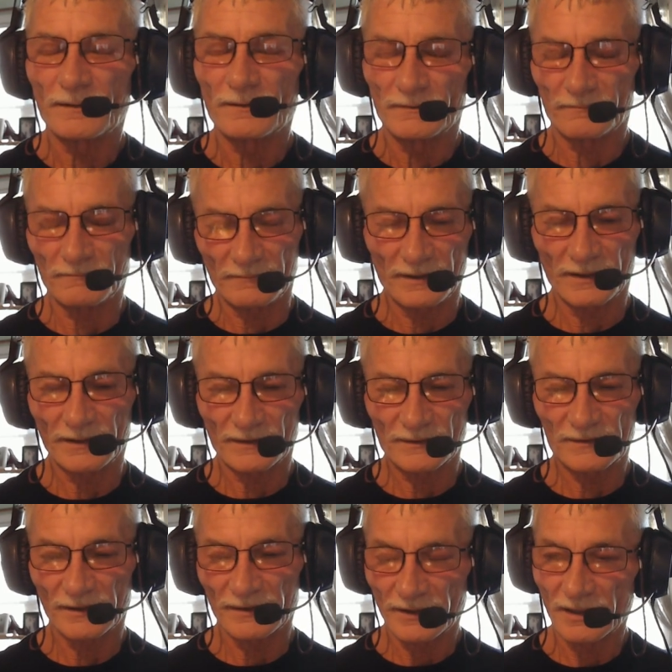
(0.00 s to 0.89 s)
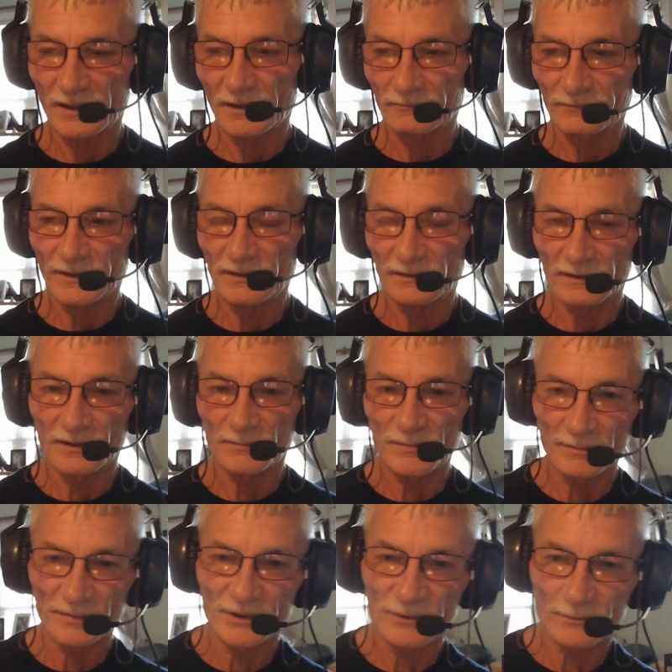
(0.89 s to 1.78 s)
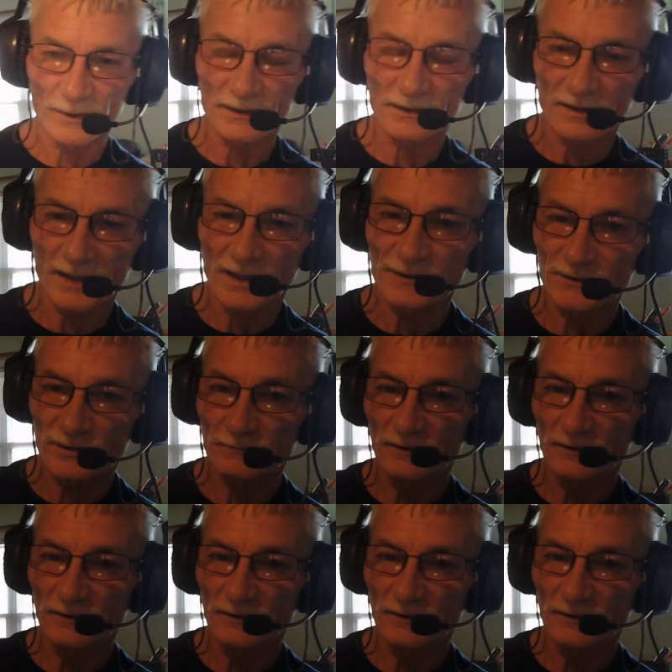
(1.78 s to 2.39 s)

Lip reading: Like I say, you got to read a little bit between the lines here.